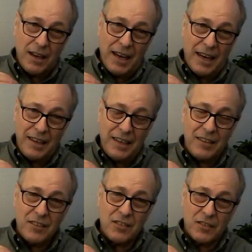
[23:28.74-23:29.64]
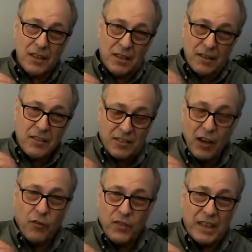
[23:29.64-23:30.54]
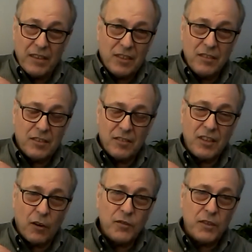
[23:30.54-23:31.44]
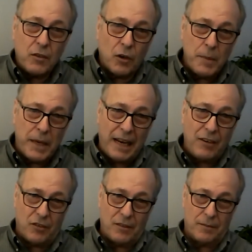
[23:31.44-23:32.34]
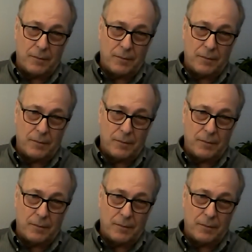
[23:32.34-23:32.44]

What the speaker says: and his selfness, his self-determination.